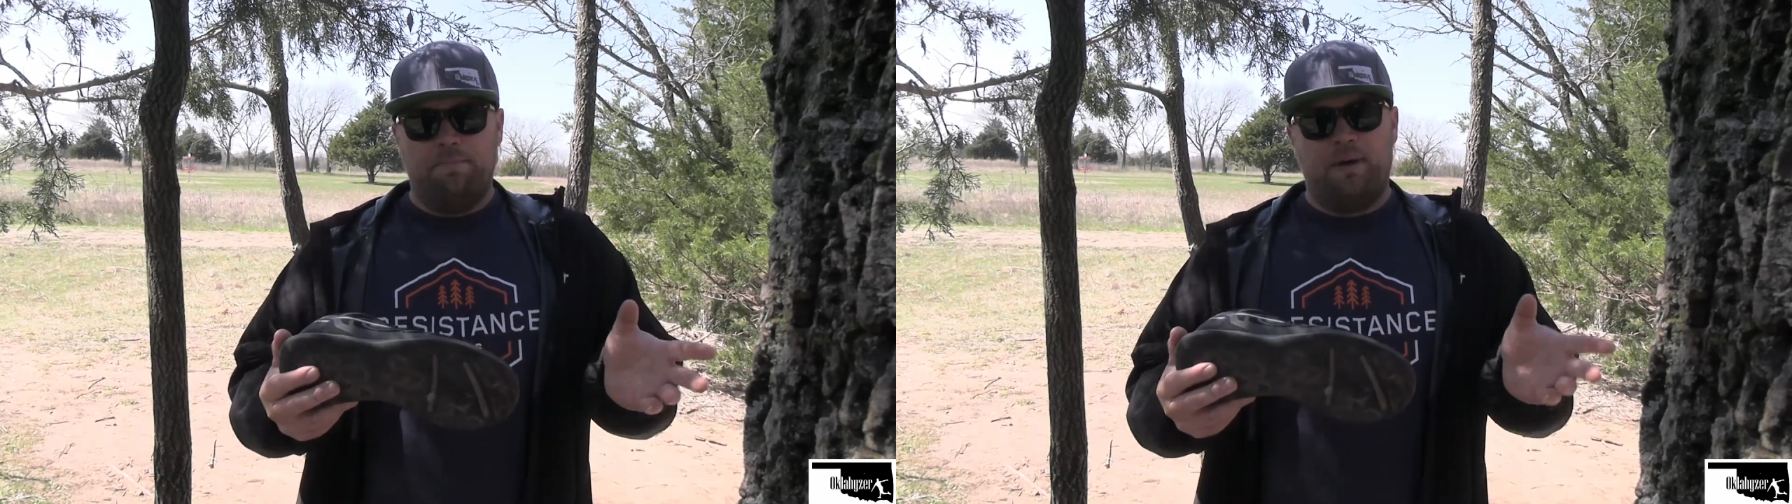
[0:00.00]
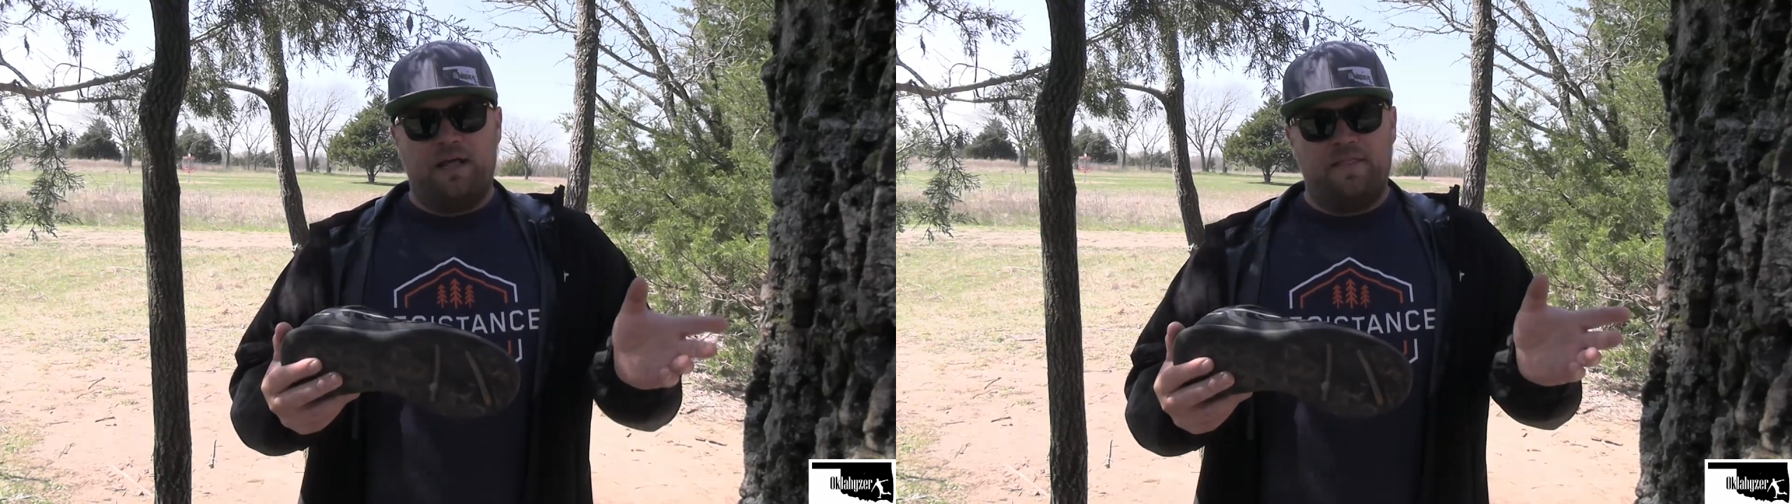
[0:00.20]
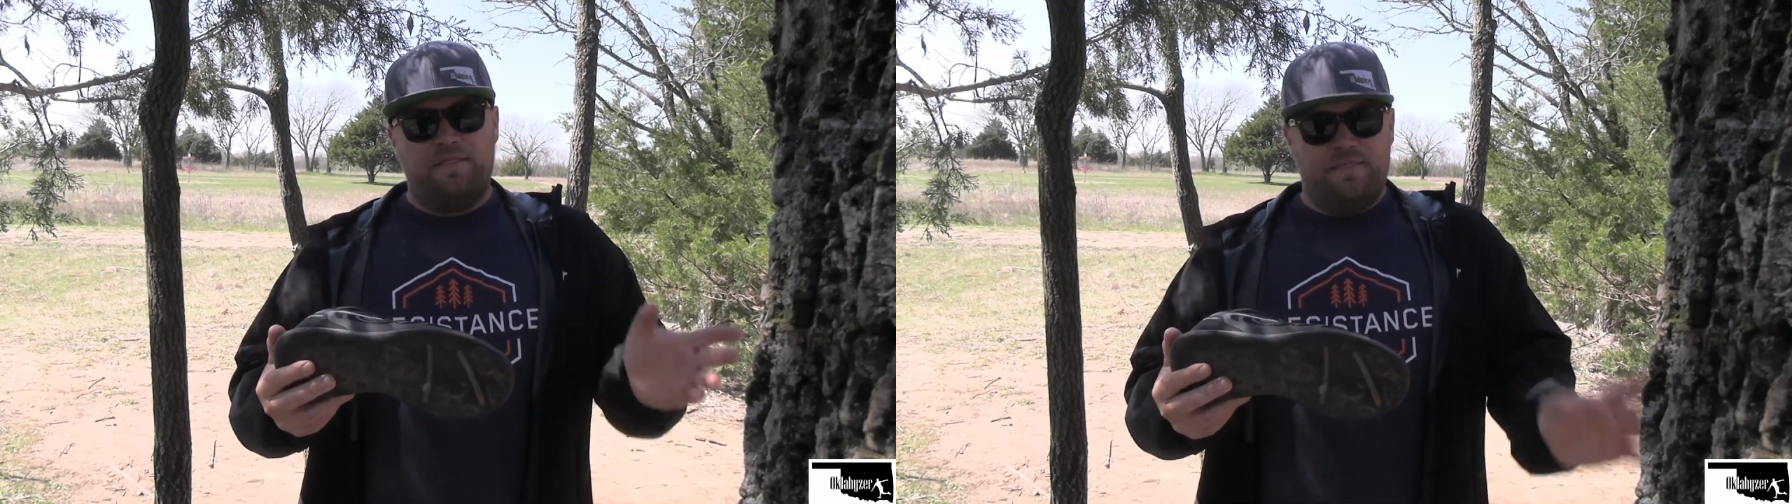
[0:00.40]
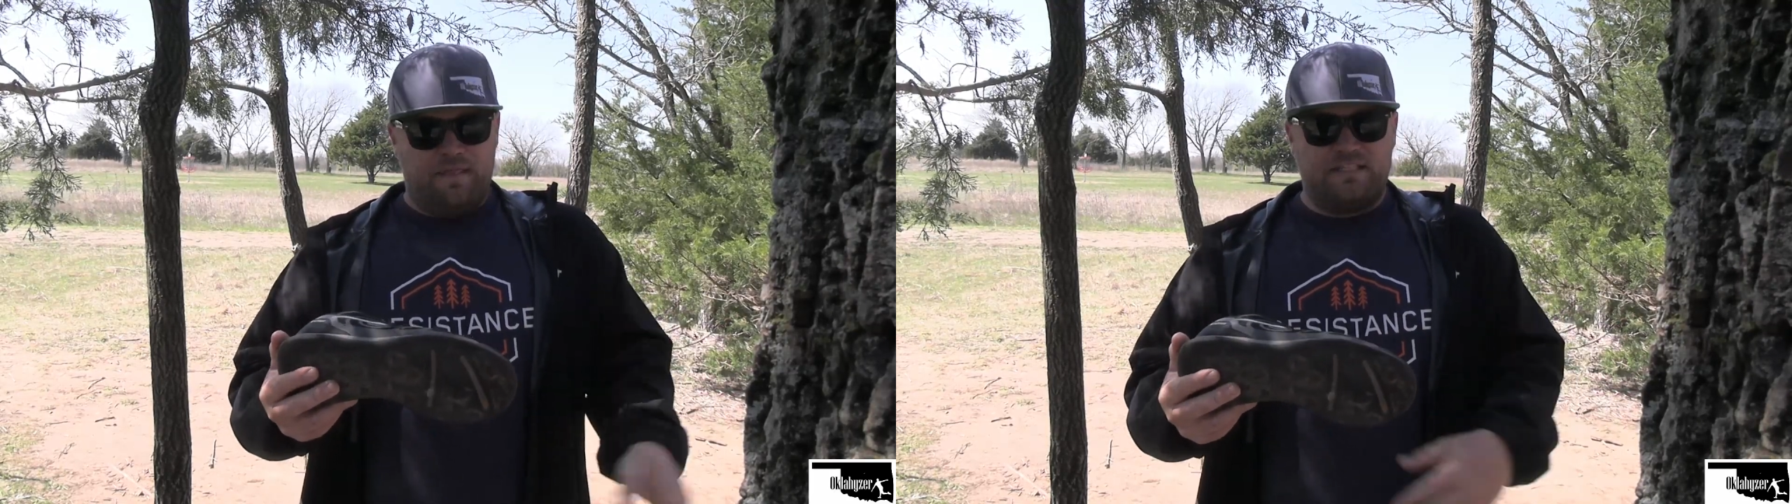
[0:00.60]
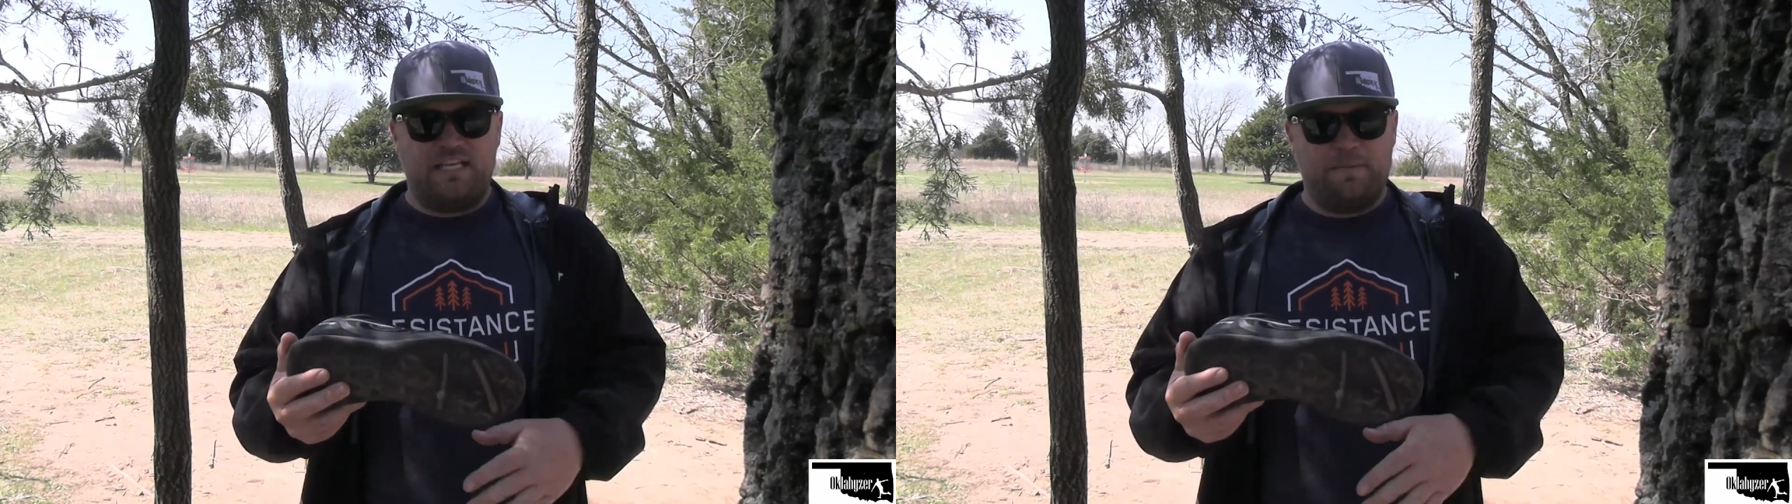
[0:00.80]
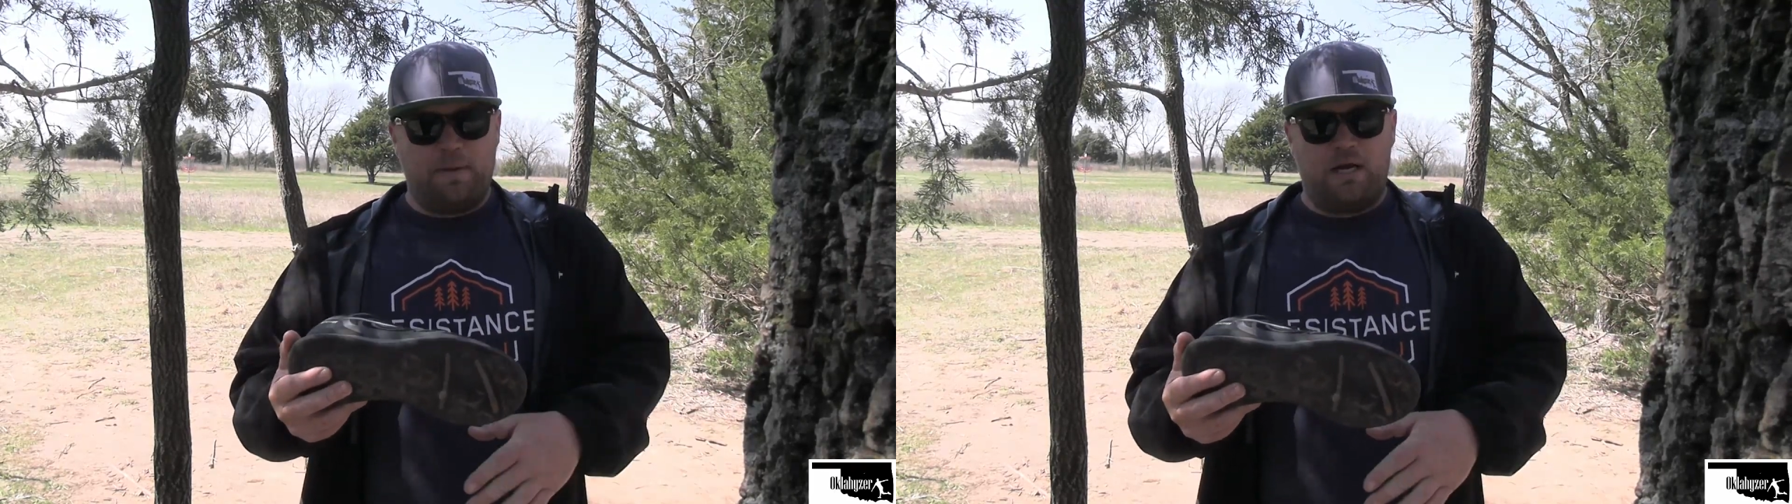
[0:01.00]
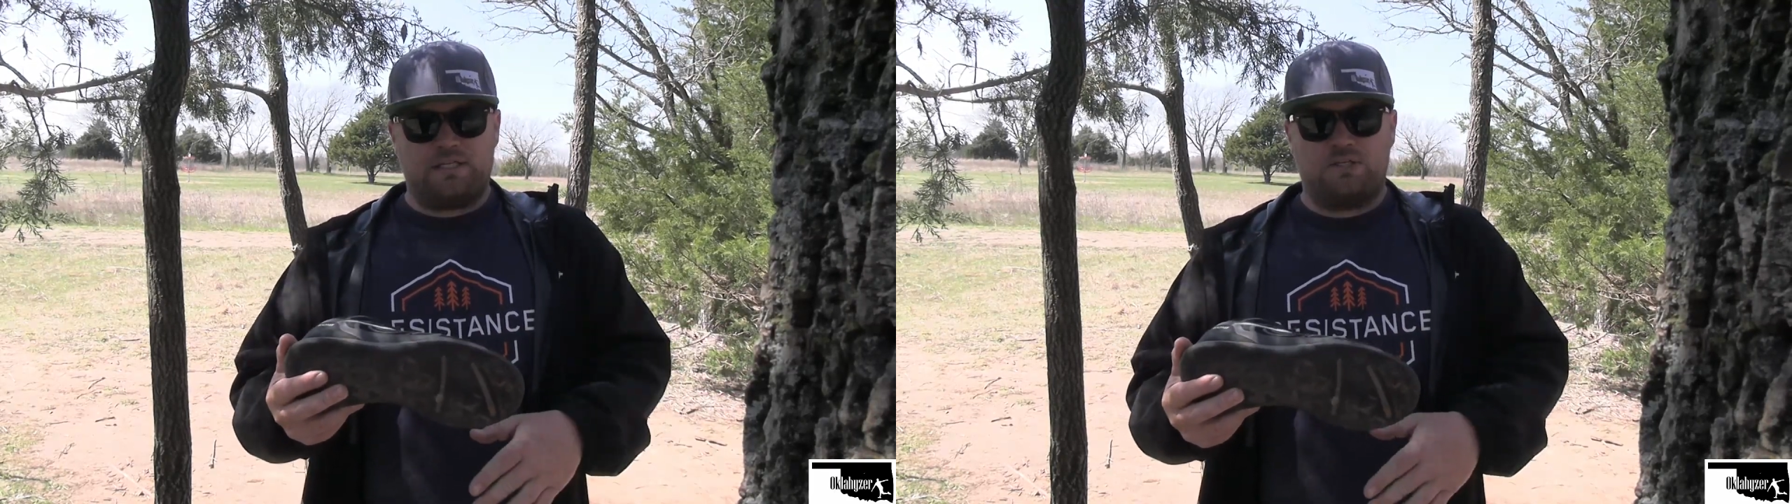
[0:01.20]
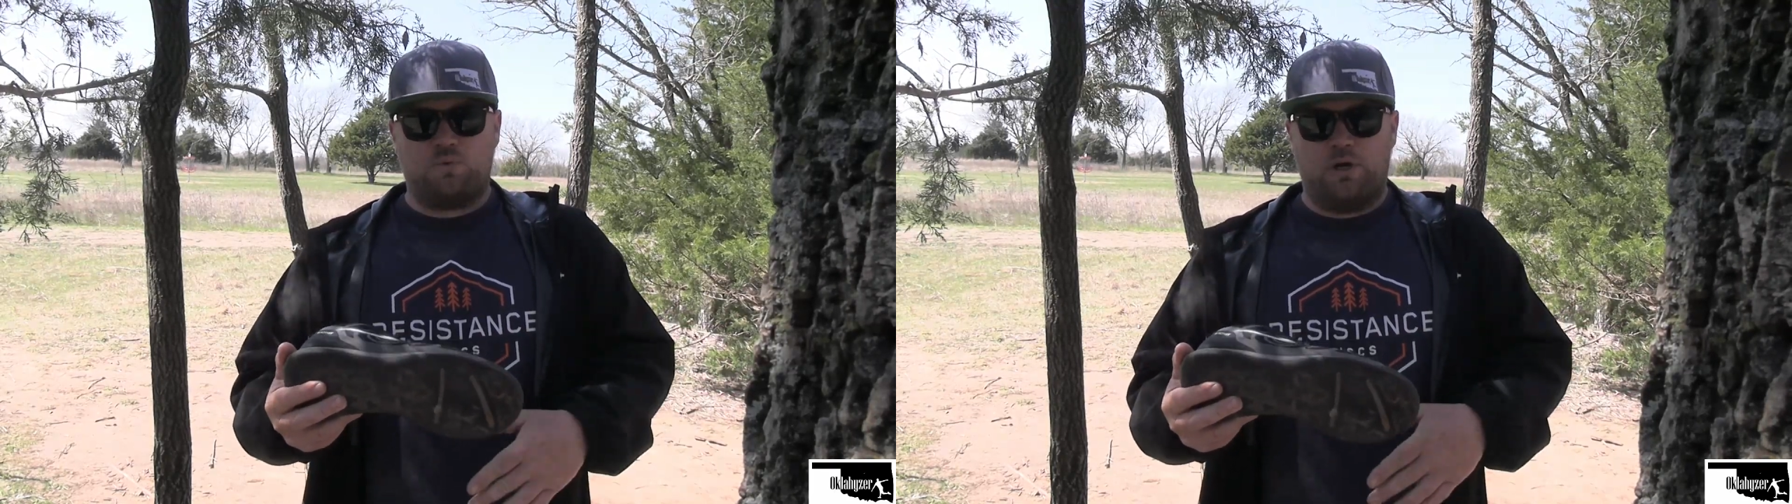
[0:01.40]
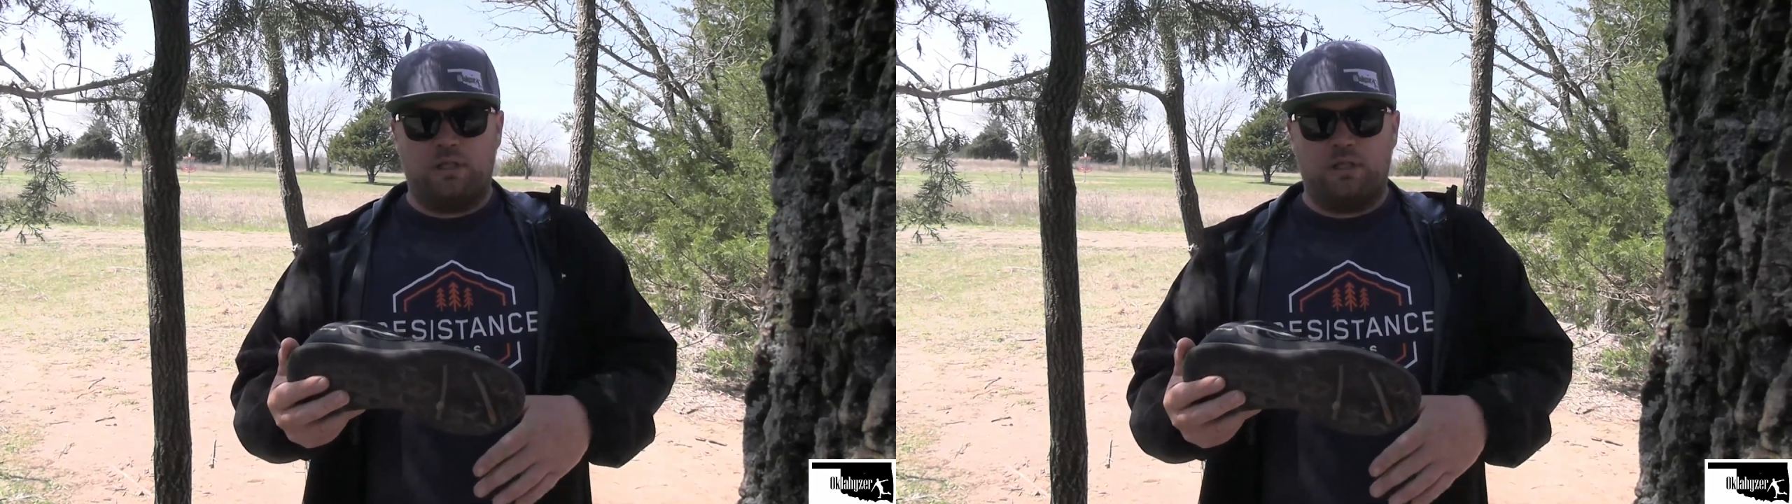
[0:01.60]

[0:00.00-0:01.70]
but the tee boxes were